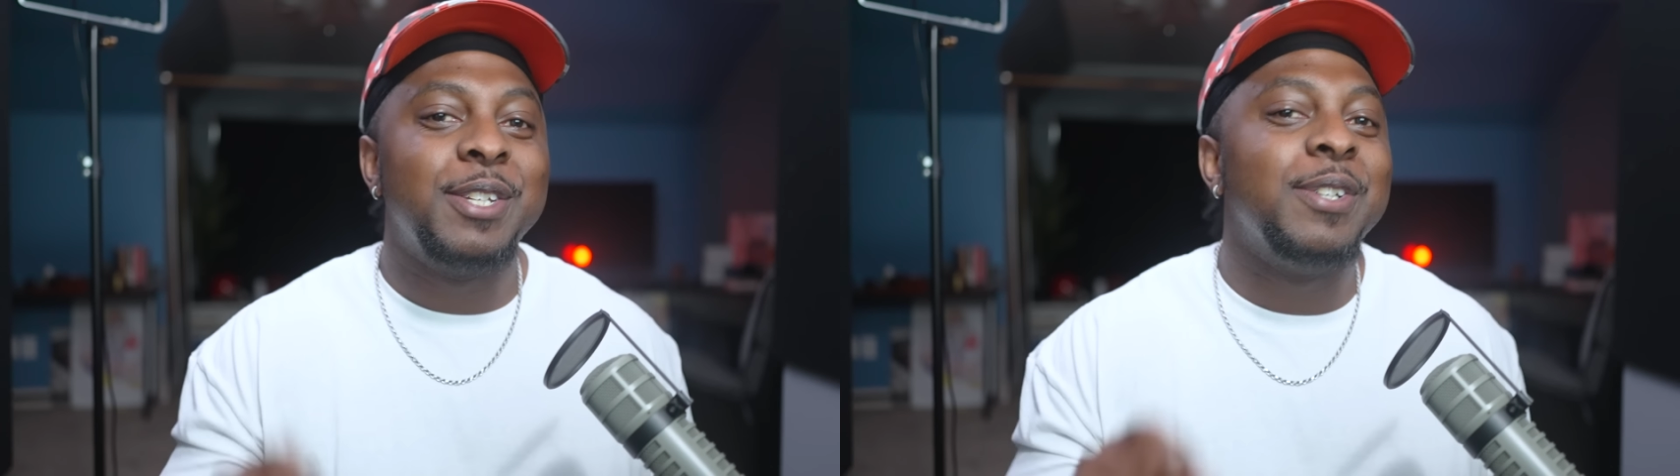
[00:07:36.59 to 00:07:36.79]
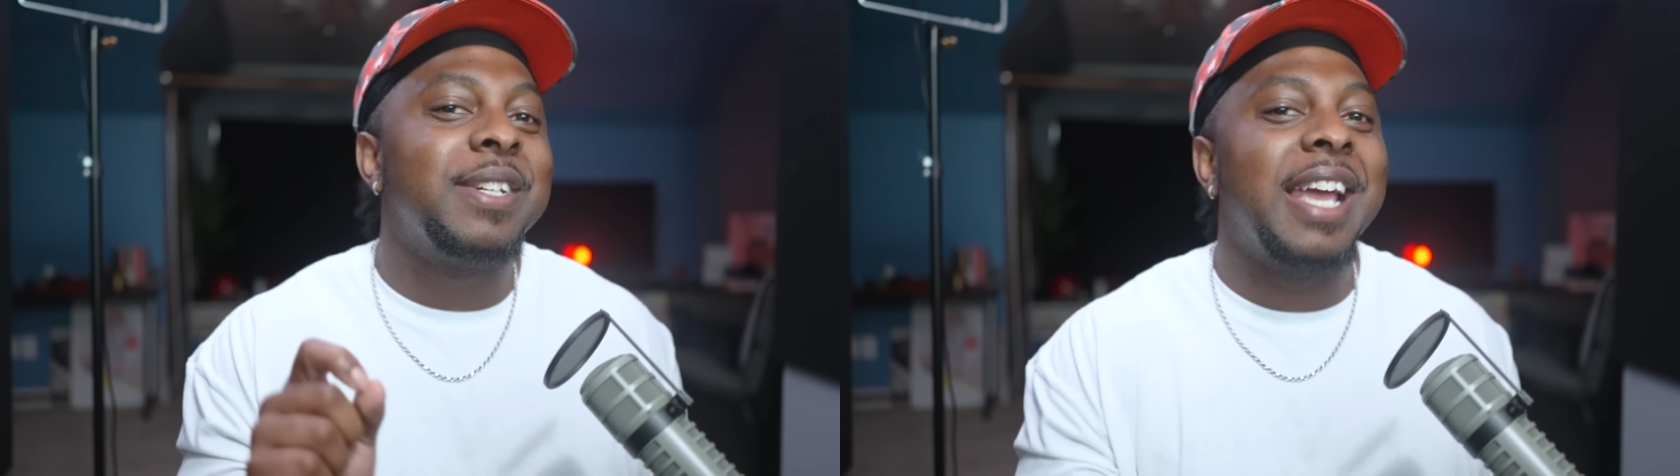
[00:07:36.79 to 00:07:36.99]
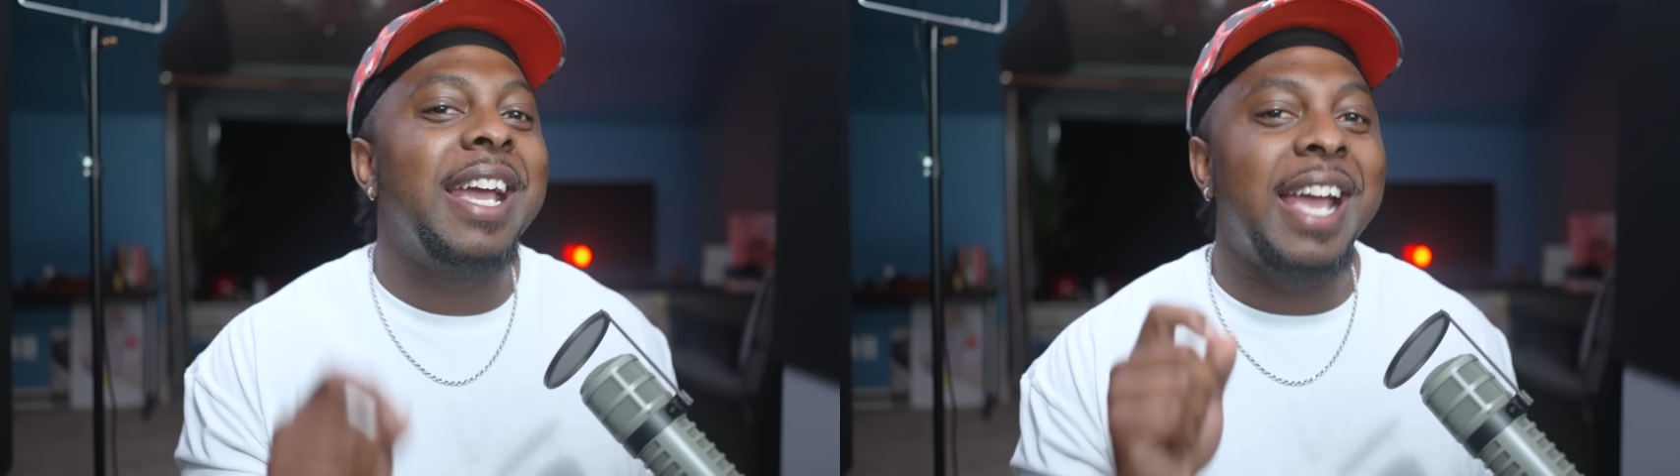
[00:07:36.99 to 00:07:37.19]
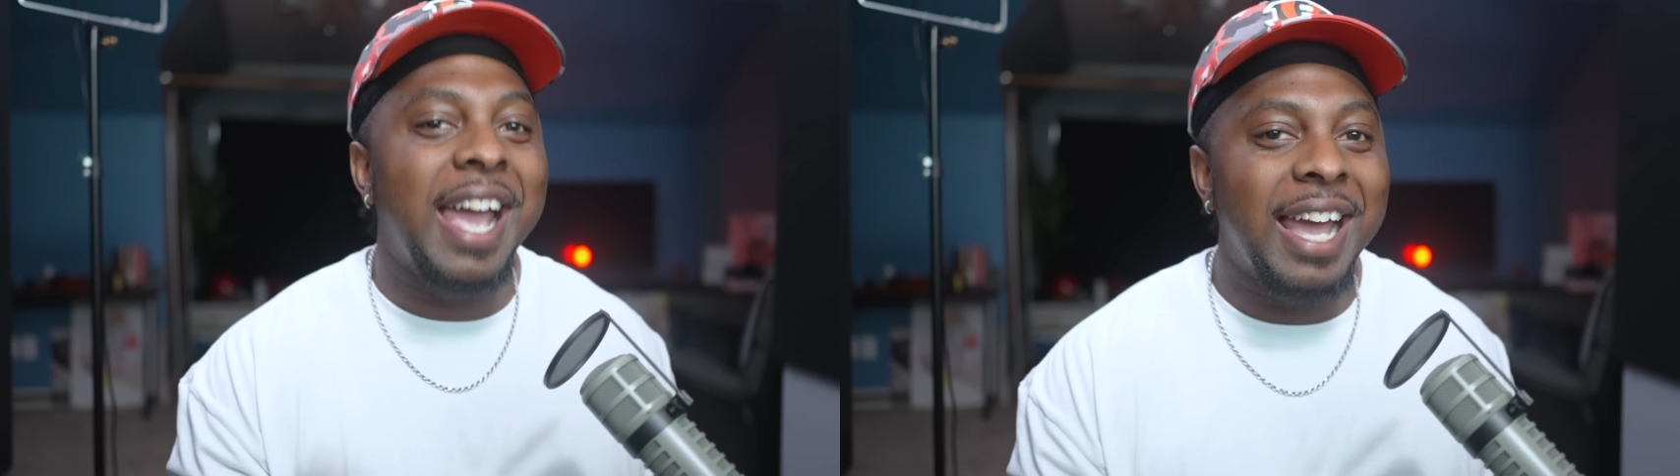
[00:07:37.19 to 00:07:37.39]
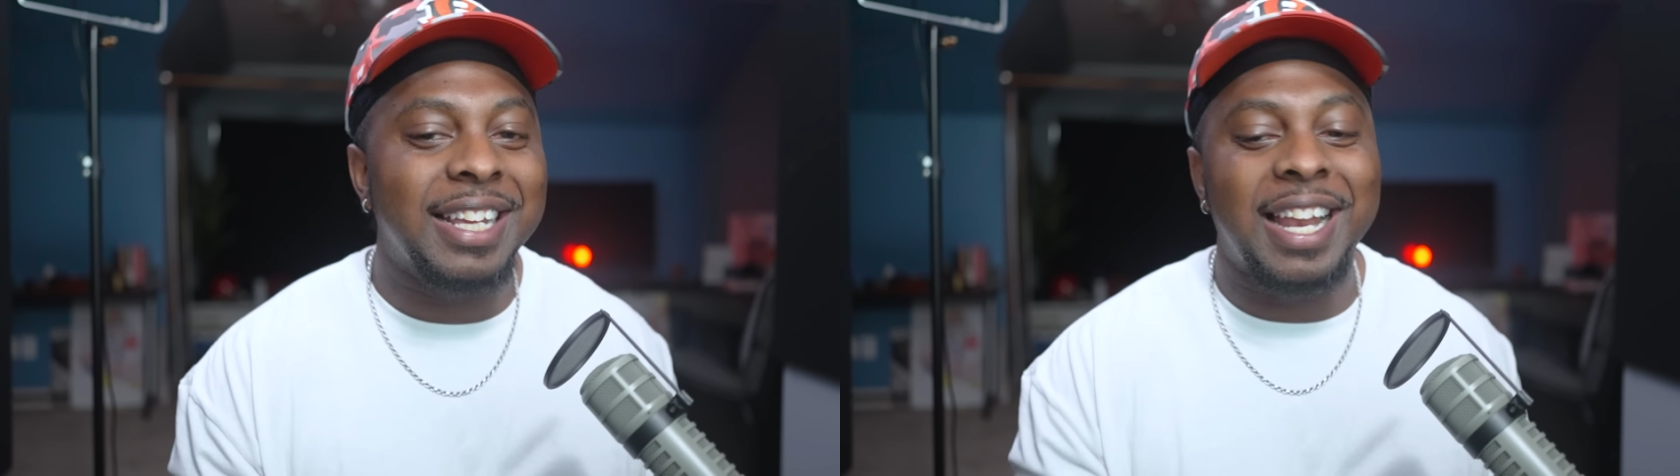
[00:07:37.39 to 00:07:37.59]
You can't
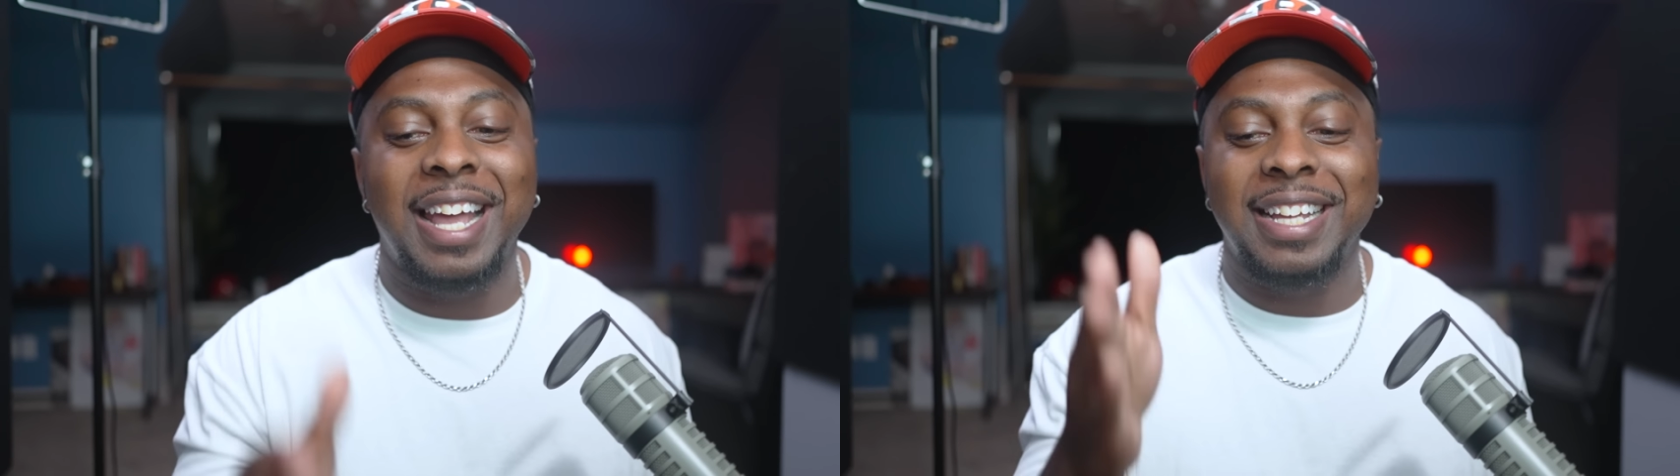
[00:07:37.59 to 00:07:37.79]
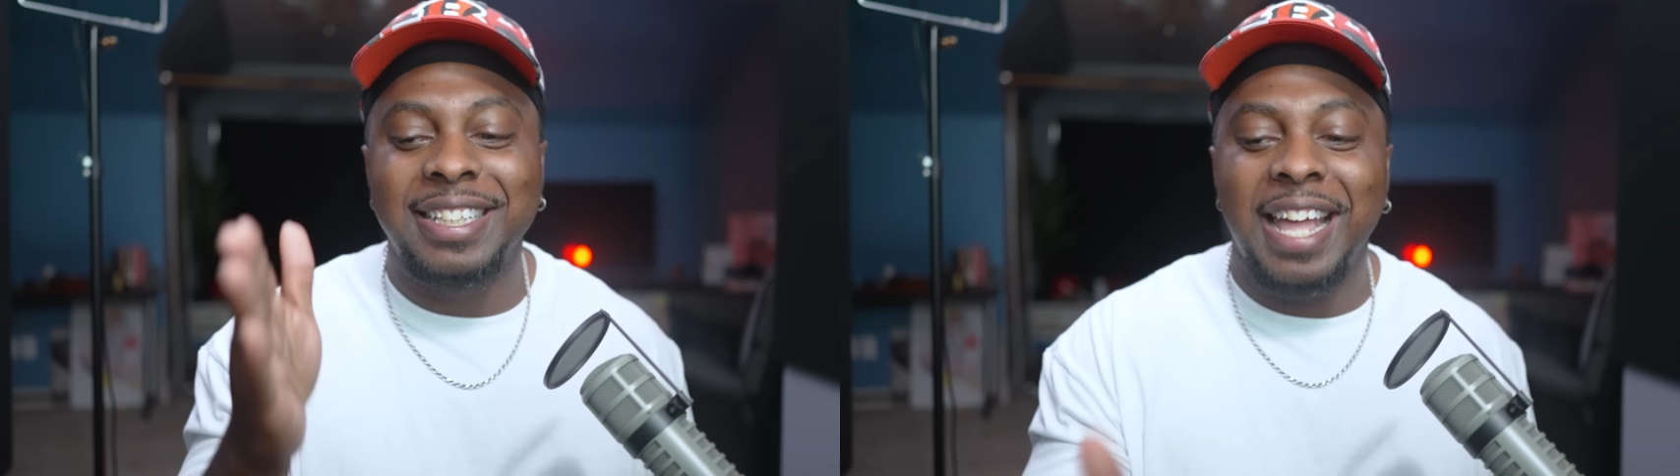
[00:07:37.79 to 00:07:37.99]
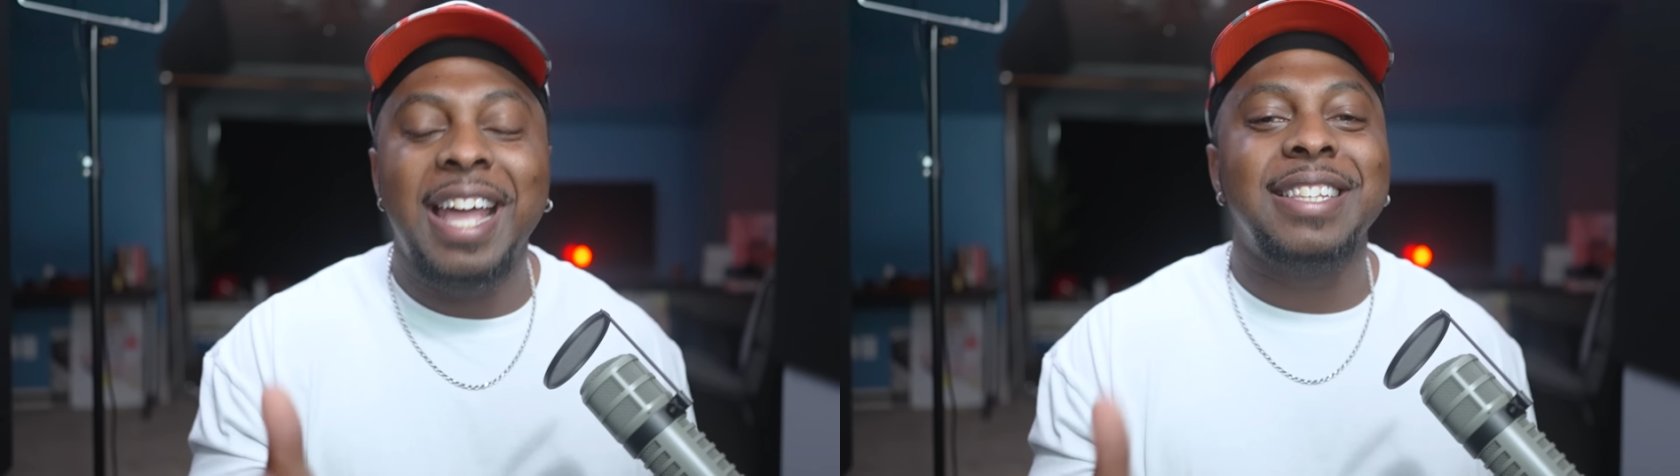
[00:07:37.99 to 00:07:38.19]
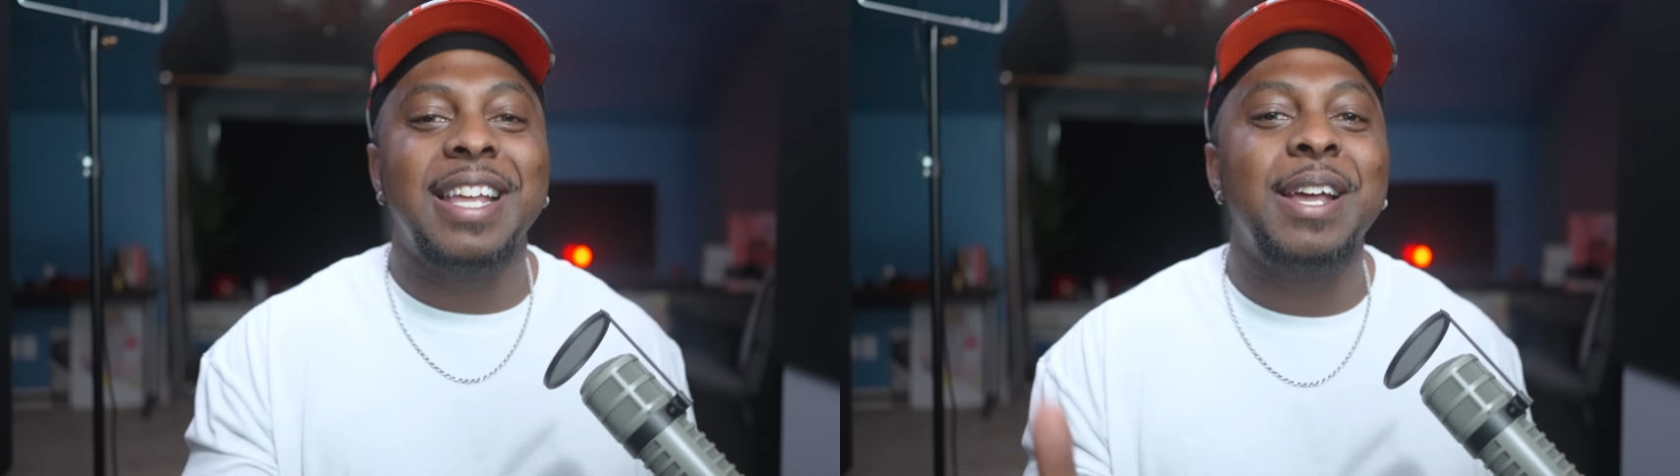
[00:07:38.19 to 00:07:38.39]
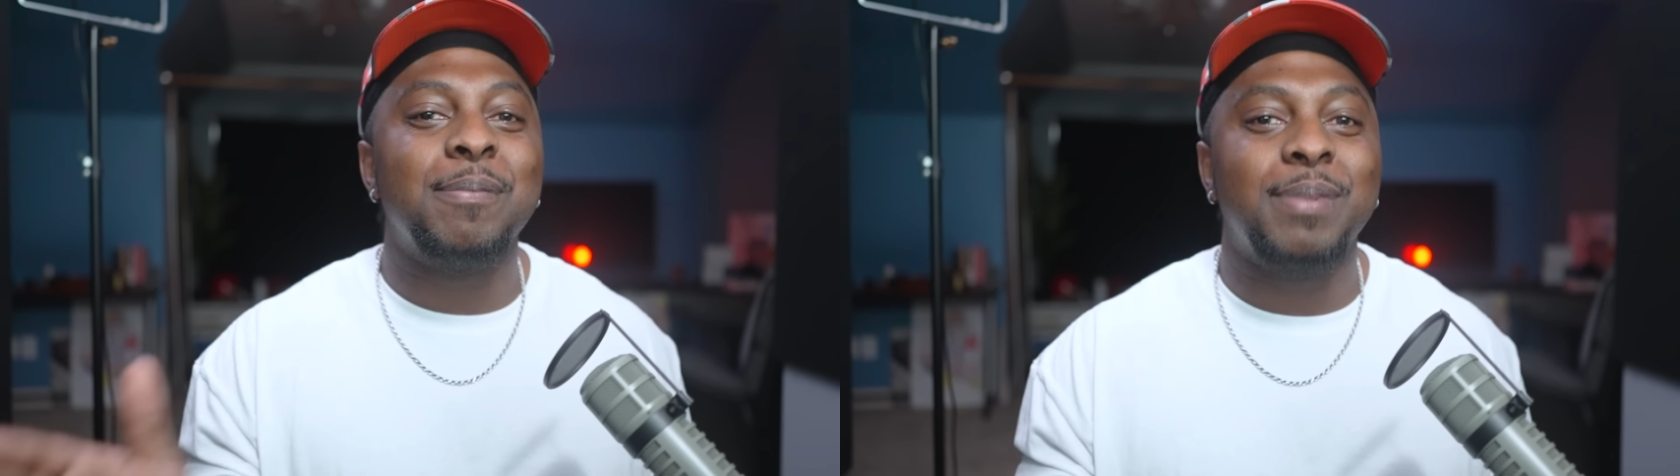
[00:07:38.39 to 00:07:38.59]
act like that
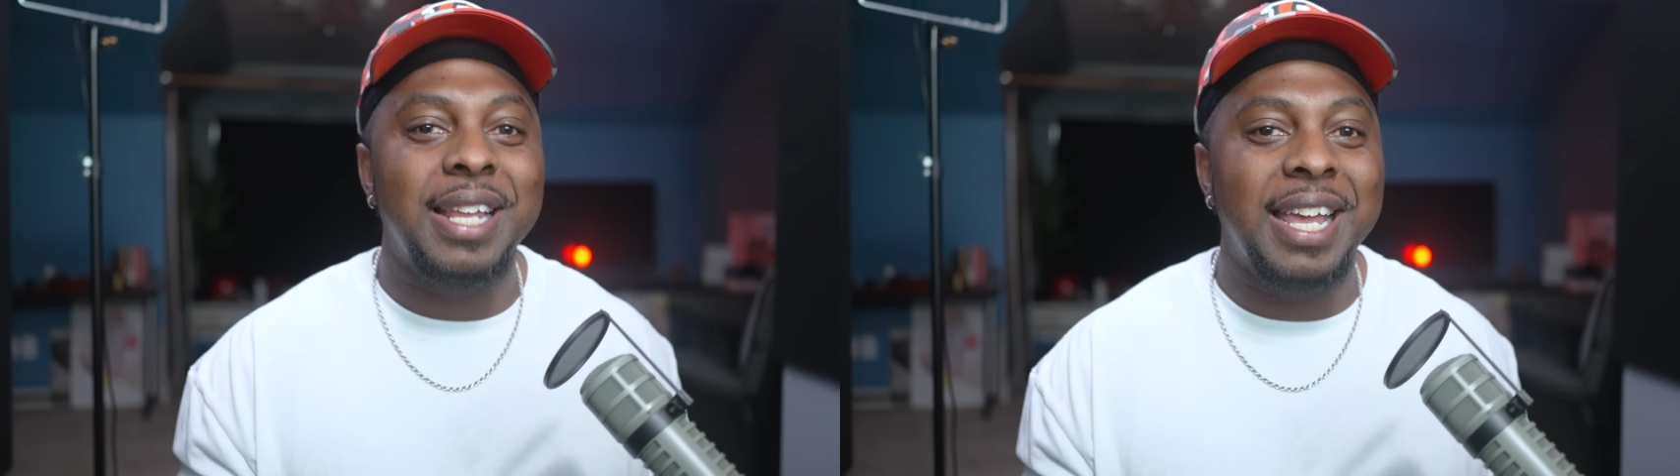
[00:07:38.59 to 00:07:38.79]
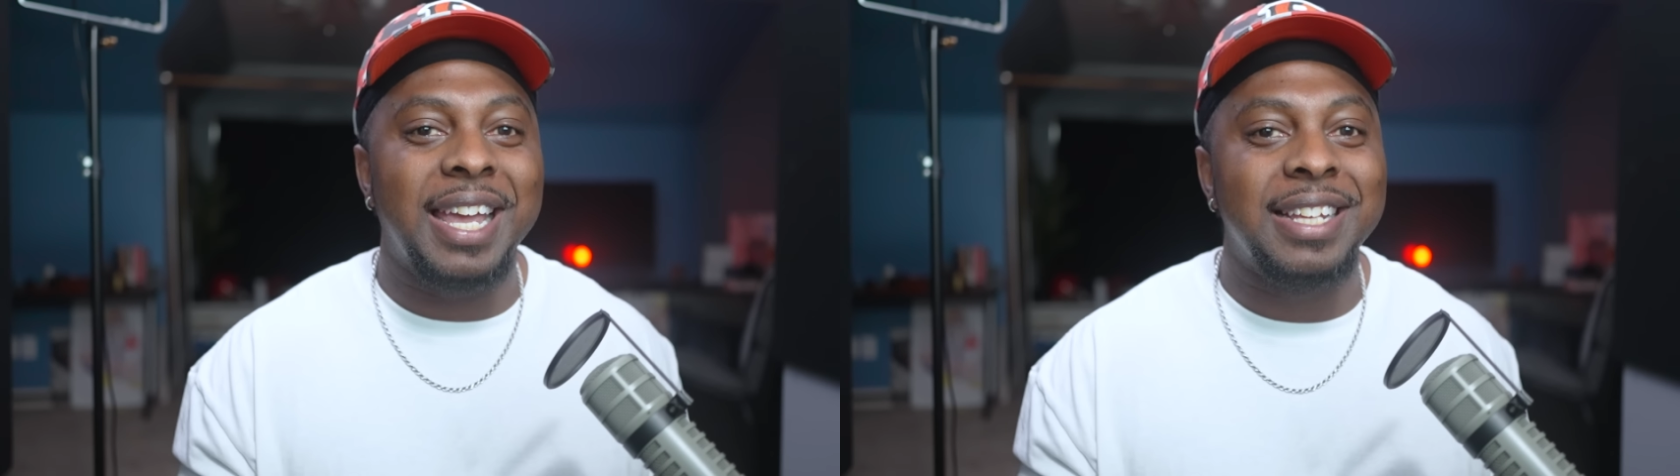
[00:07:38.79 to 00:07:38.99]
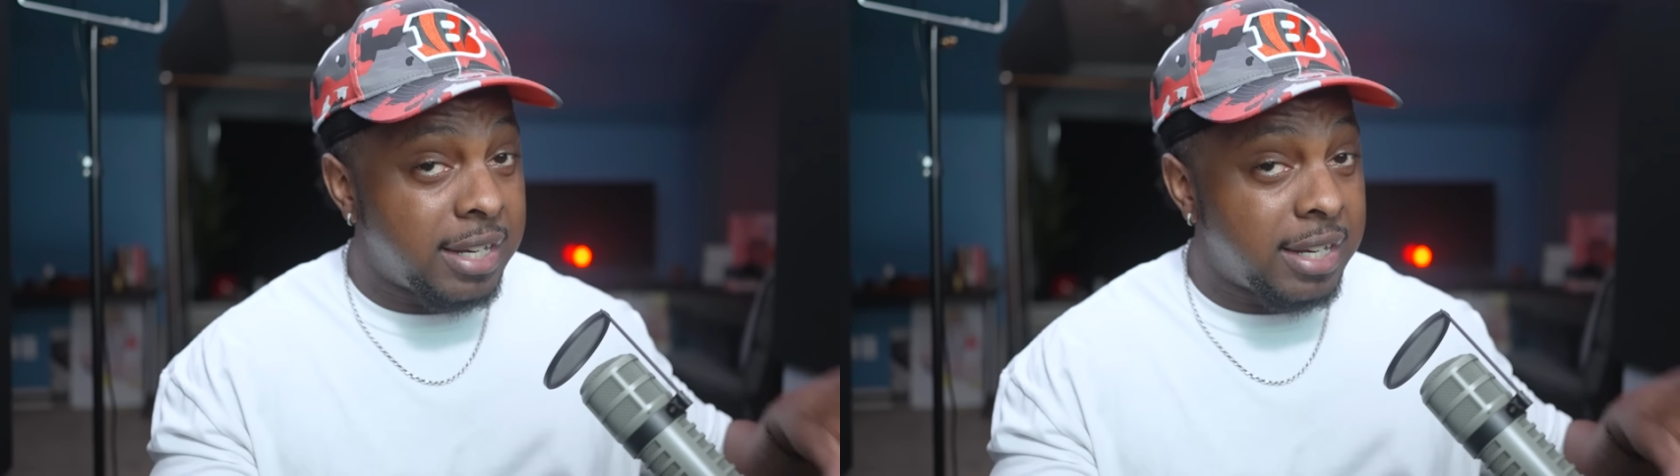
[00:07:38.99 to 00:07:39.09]
damn plan.